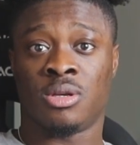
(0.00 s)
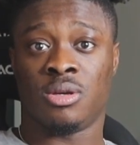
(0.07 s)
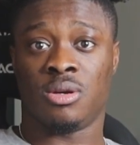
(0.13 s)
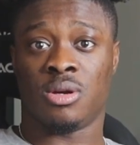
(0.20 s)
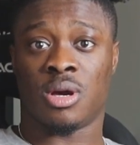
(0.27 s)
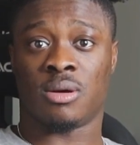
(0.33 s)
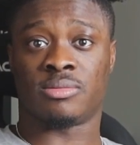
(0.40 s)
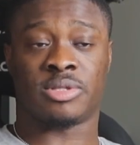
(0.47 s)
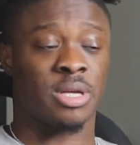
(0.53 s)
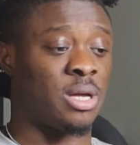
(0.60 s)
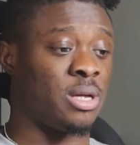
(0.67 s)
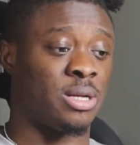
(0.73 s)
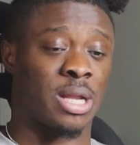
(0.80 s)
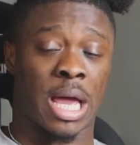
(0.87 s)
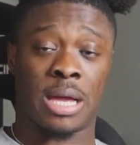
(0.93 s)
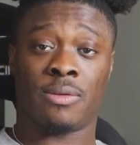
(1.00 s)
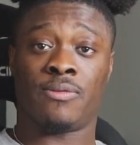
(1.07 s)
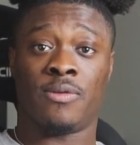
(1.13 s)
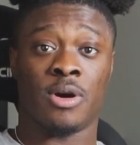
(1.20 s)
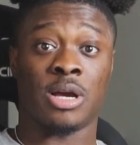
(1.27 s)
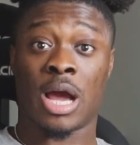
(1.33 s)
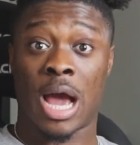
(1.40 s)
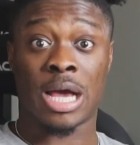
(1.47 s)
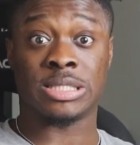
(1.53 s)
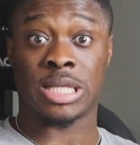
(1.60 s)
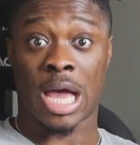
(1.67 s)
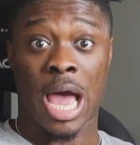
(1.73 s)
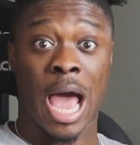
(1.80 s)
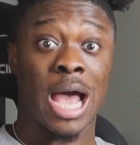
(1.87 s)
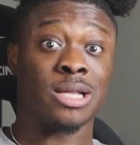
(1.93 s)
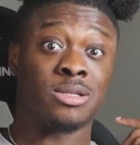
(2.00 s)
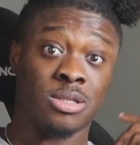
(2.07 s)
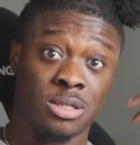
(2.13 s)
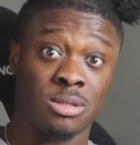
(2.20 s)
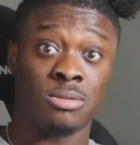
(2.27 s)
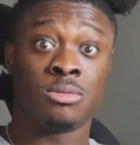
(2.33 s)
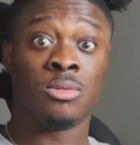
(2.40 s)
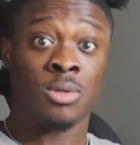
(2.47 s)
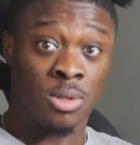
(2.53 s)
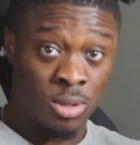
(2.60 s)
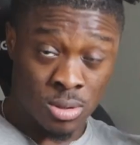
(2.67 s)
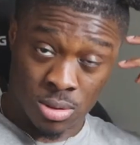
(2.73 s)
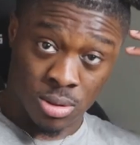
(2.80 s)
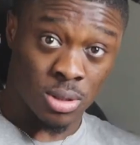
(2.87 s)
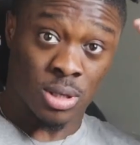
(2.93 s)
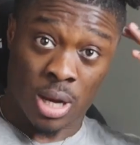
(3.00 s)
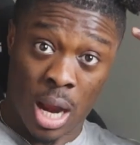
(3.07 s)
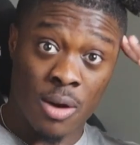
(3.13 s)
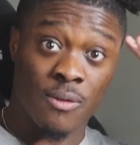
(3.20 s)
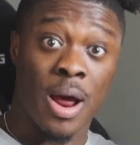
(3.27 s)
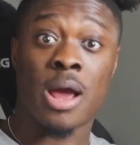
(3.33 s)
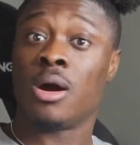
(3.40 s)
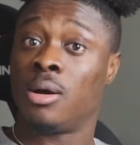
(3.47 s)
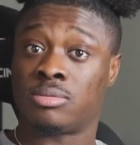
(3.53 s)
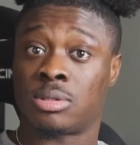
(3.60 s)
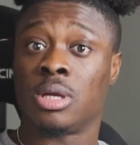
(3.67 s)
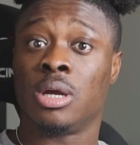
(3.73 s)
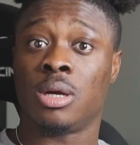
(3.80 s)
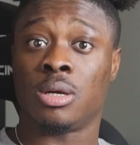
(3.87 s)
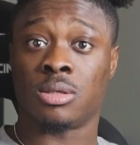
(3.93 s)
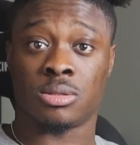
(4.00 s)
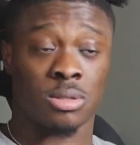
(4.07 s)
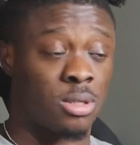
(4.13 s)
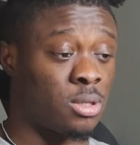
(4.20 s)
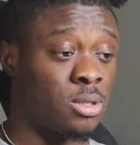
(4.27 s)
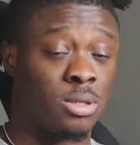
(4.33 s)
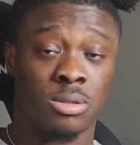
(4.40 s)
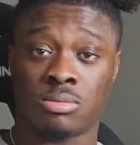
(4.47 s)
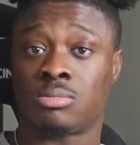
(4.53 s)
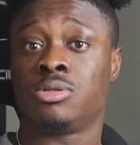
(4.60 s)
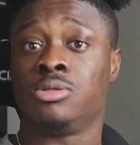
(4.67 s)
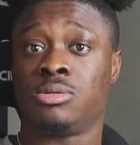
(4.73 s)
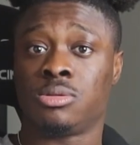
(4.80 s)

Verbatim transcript: You know what I'm saying? Like for guys that actually they're right upstairs, nigga.